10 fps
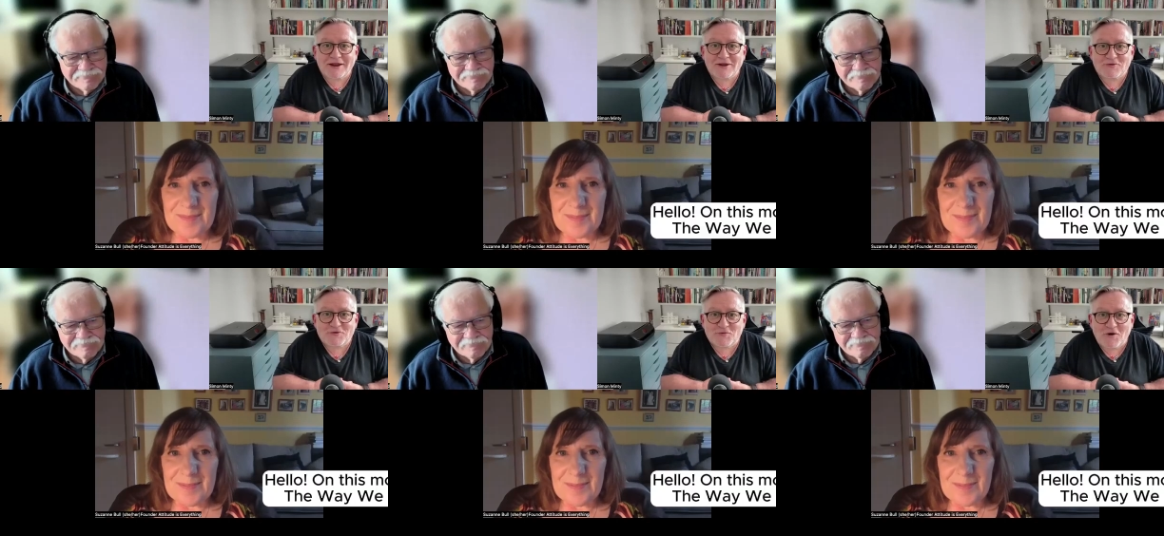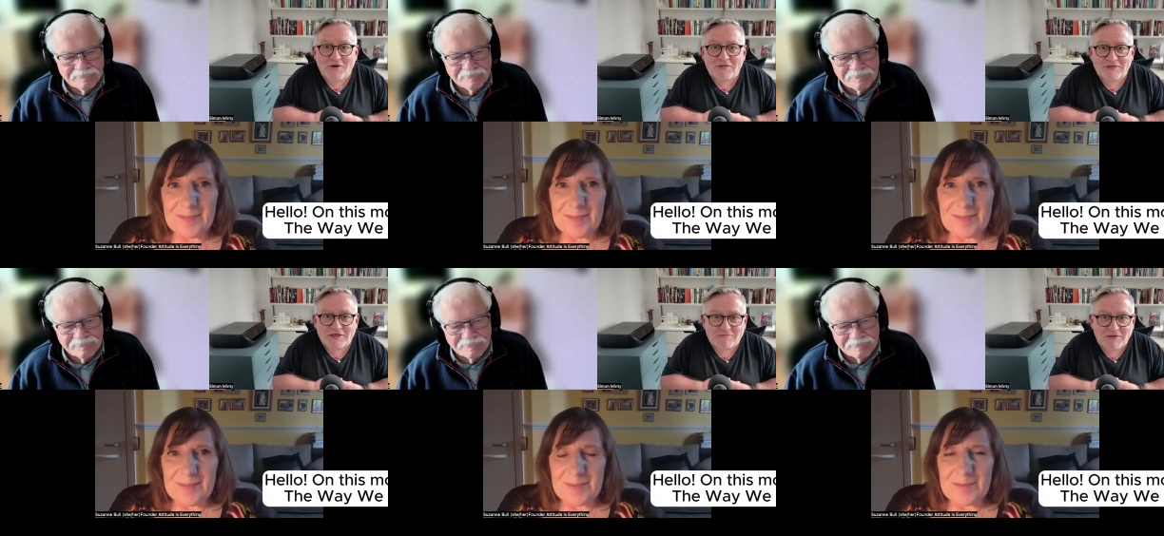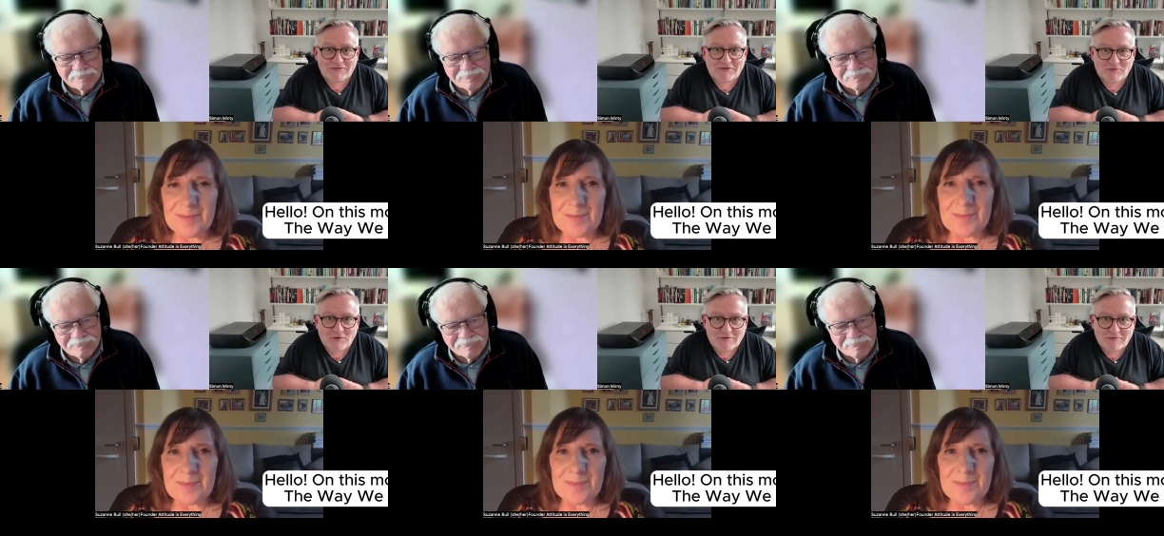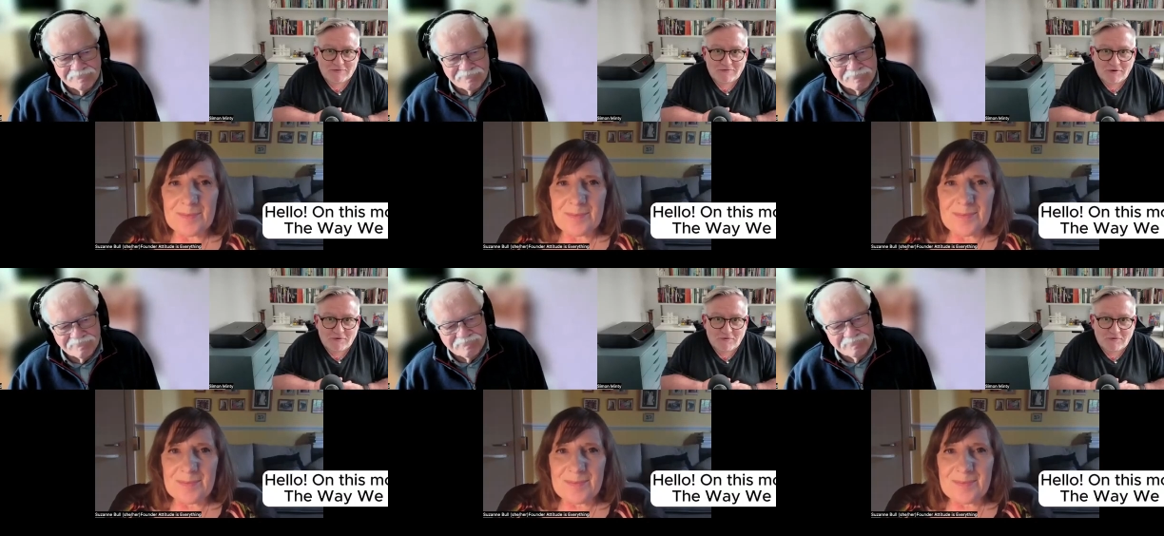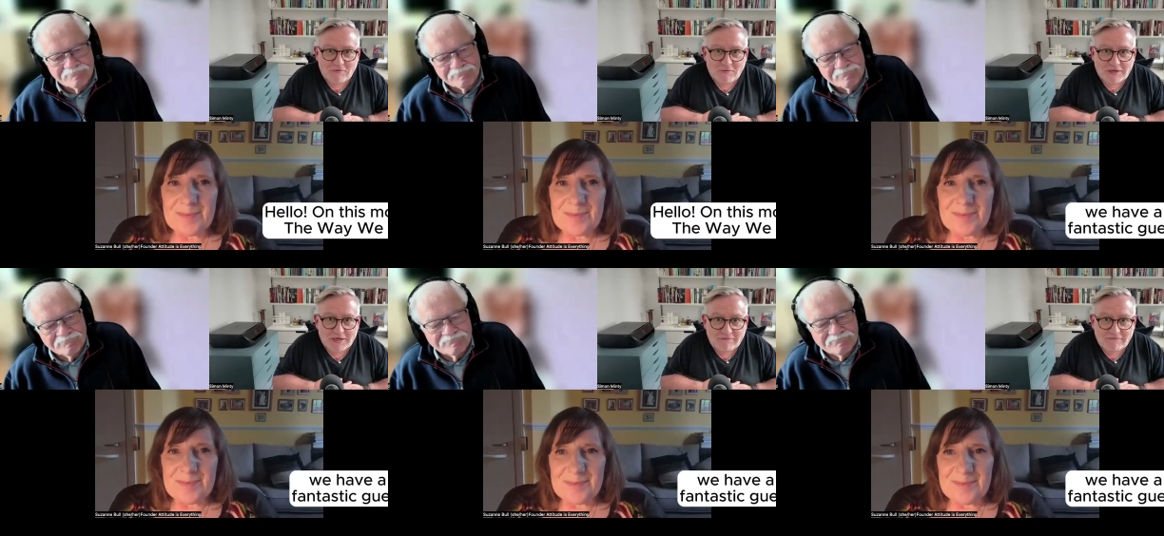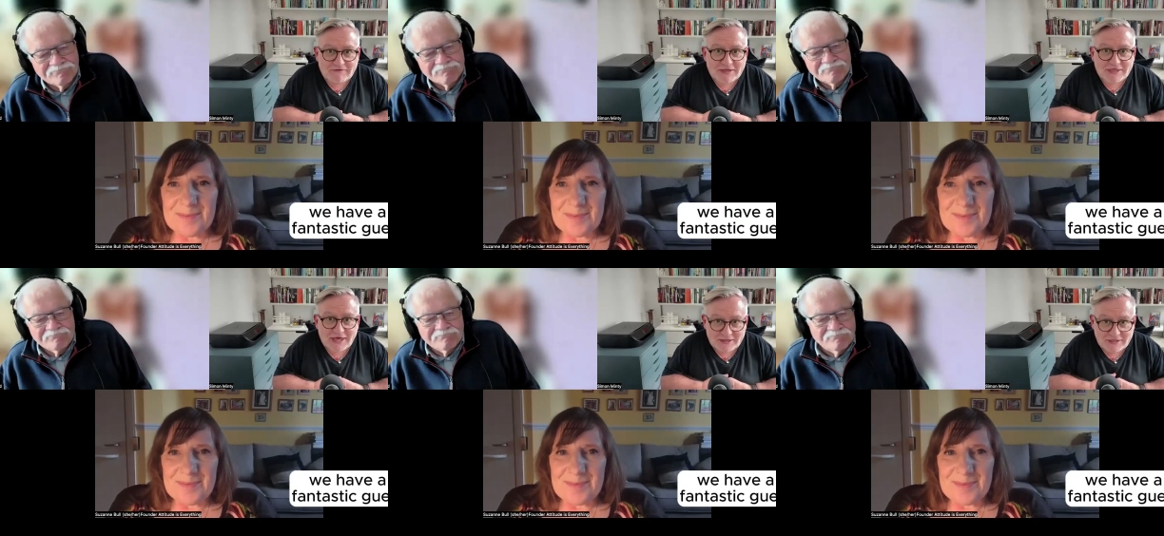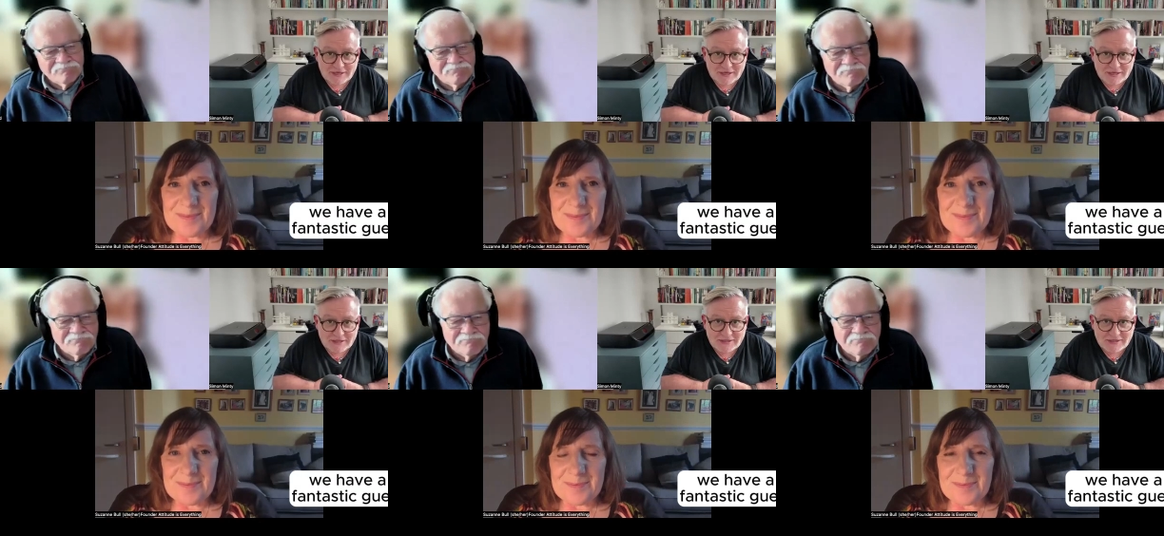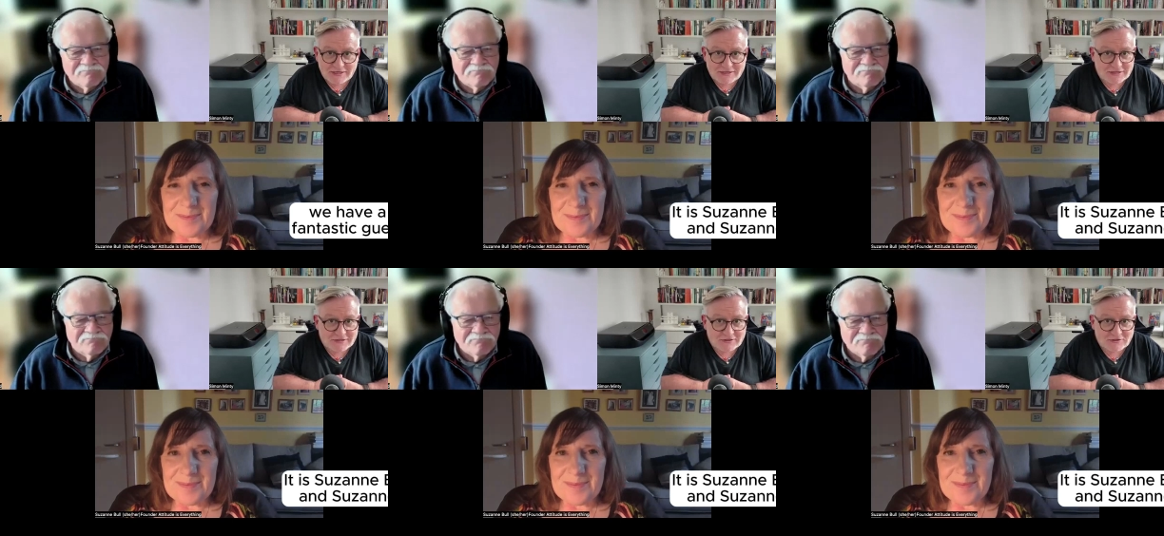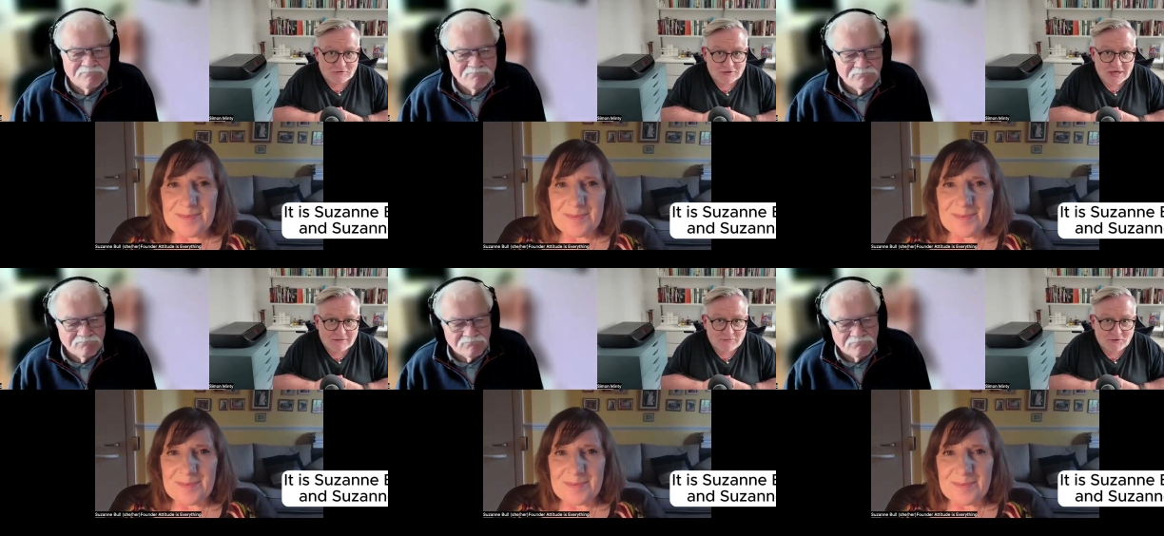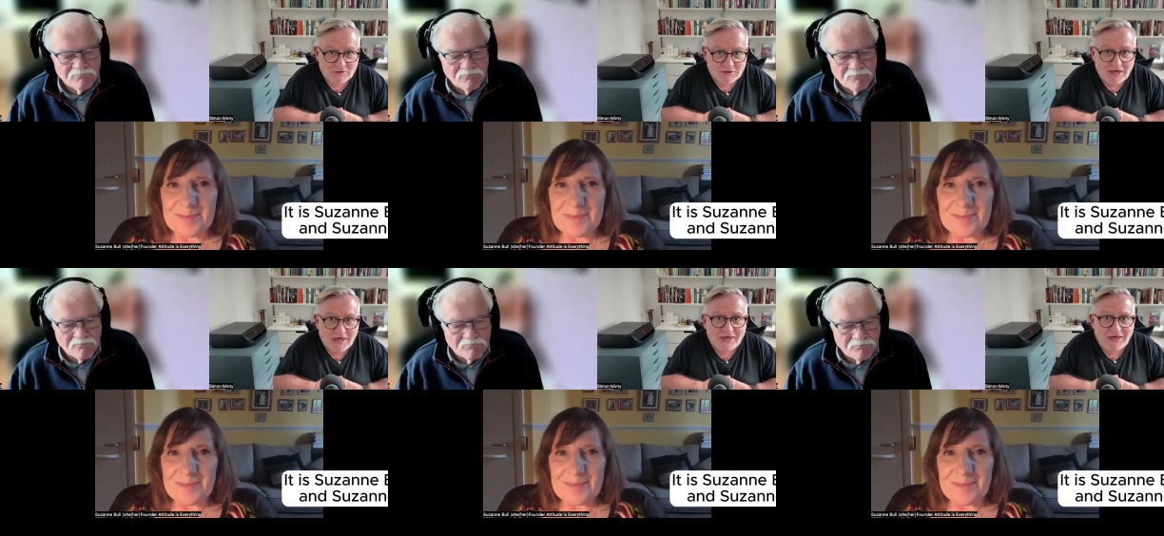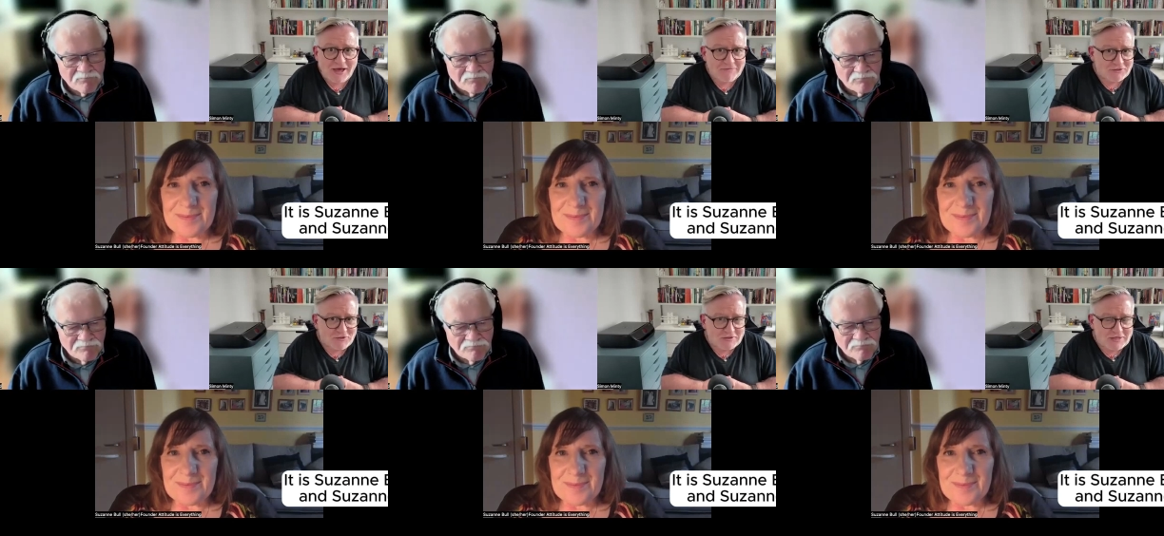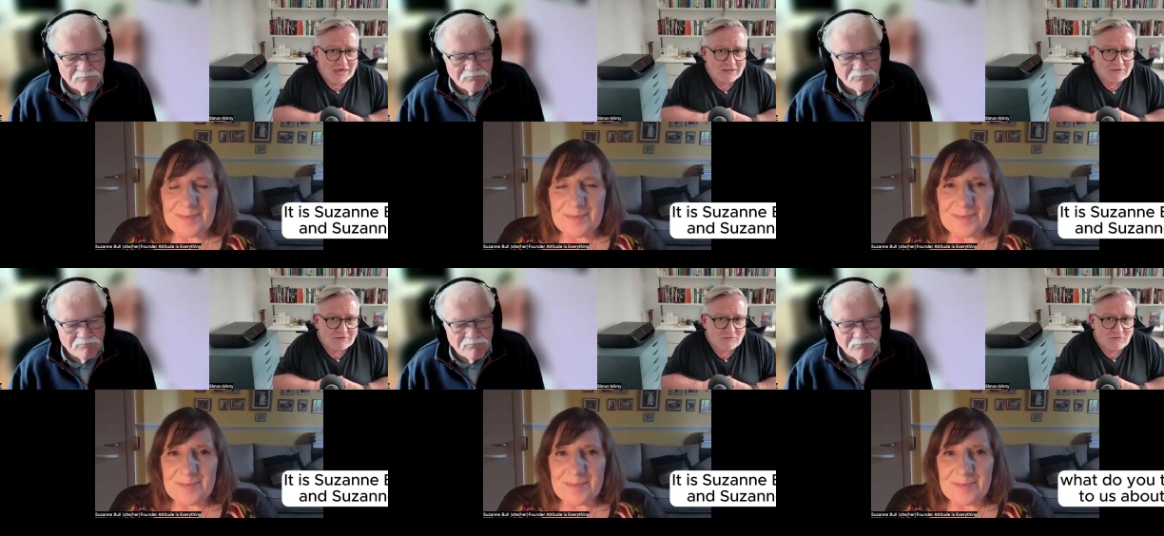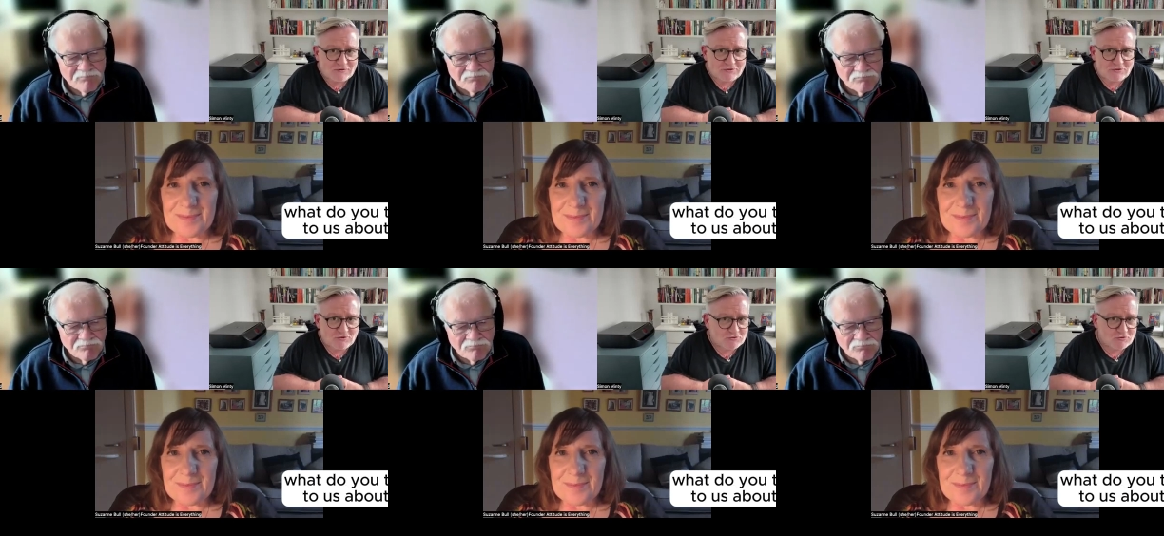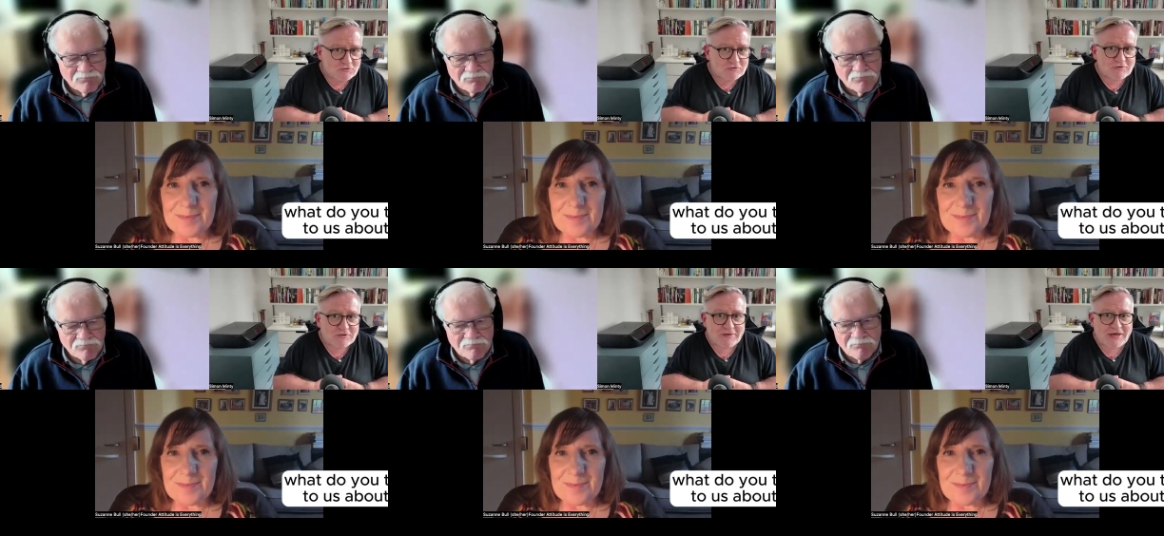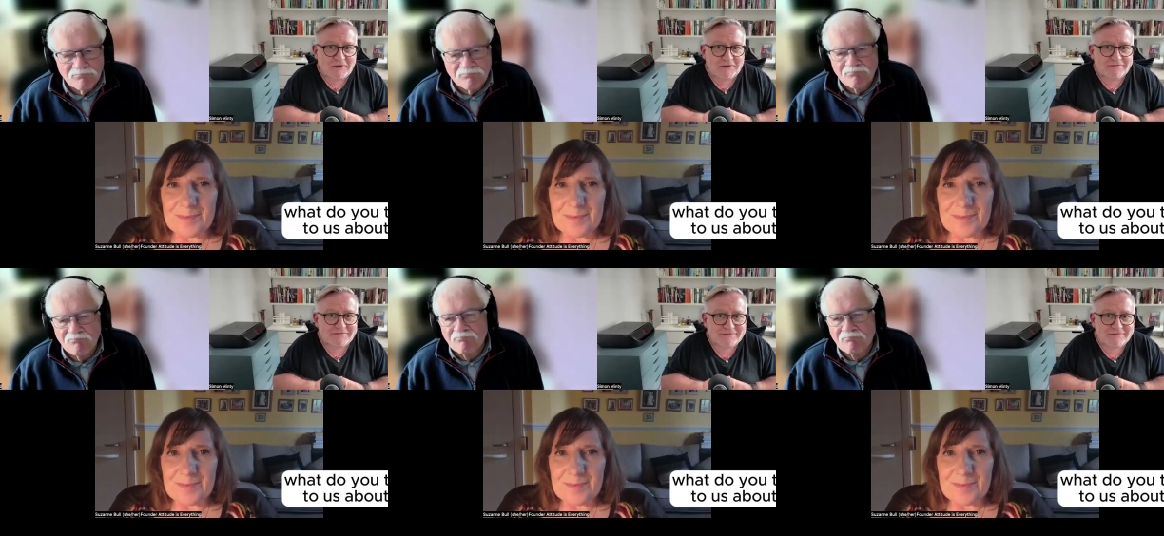Speaker 1: Hello, on this month's The Way We Roll, we have a fantastic guest. It is Suzanne Bull. Um, Suzanne, what do you talk to us about?